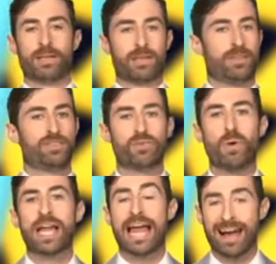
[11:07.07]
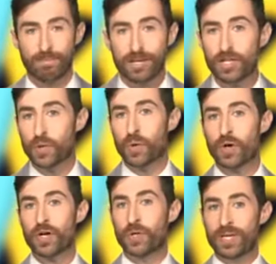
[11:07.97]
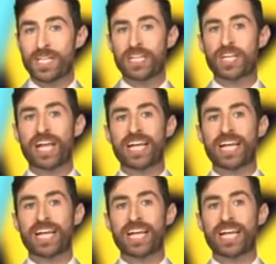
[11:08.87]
Keith Sweat, Al B. Sure, New Edition,